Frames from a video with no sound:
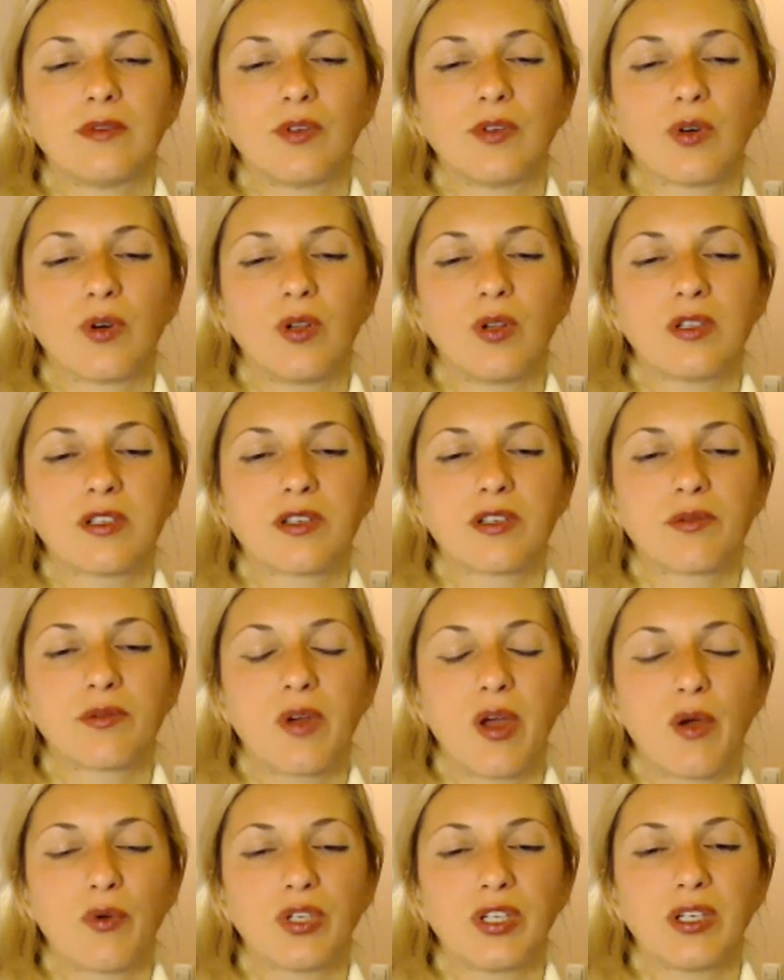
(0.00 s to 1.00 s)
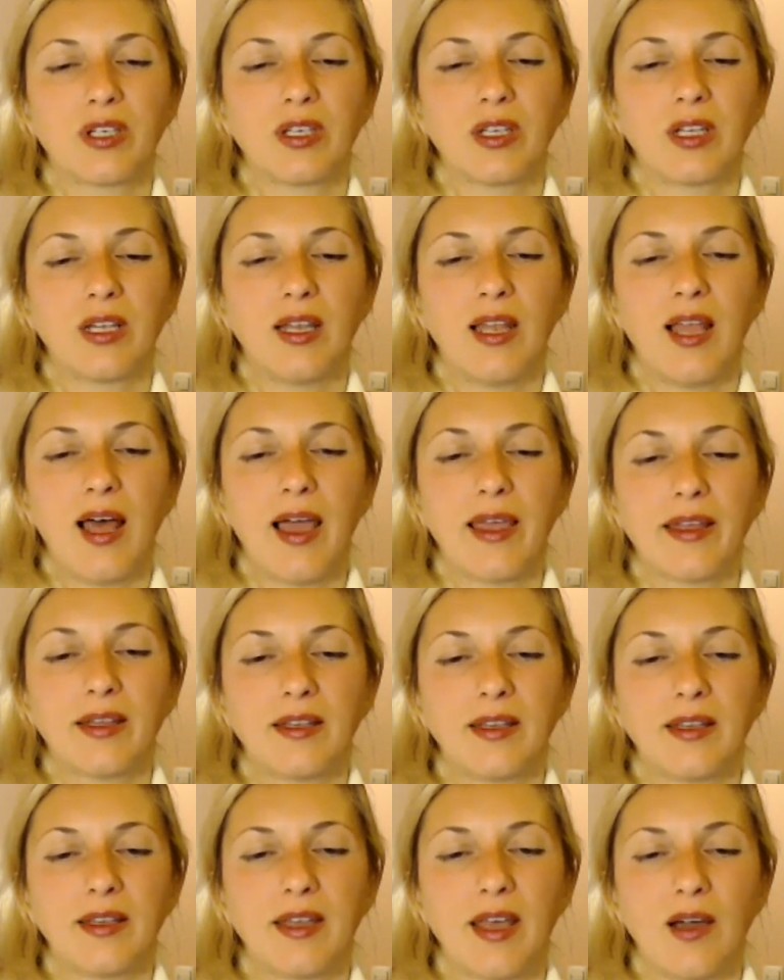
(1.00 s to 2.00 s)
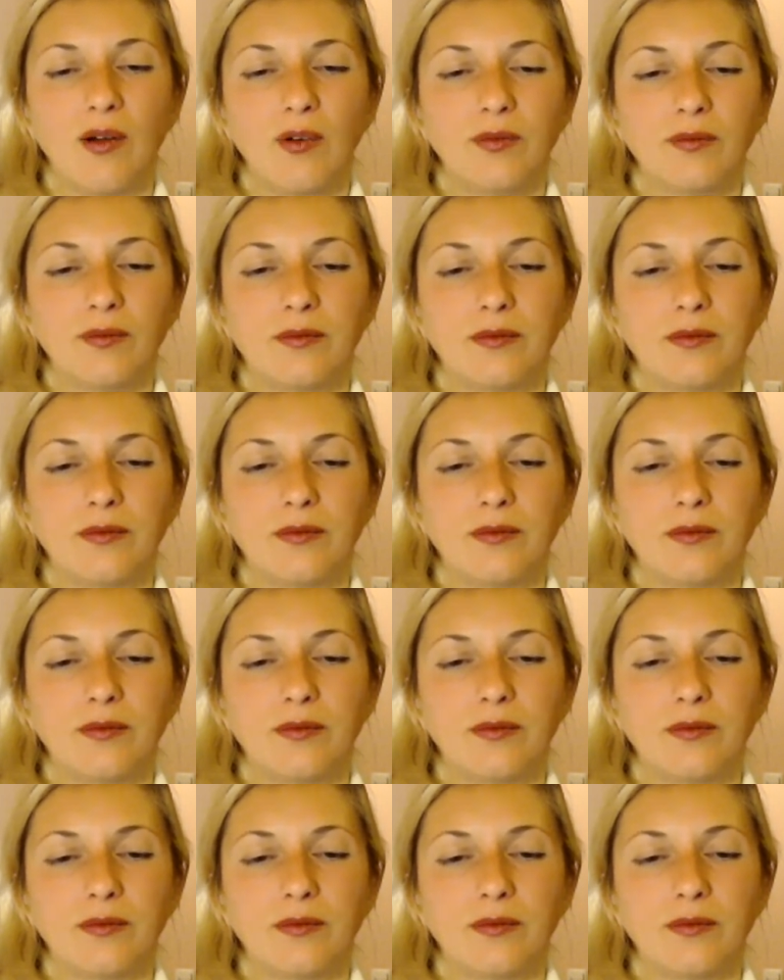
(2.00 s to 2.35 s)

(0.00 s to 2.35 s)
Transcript: They're all surrounding in light now.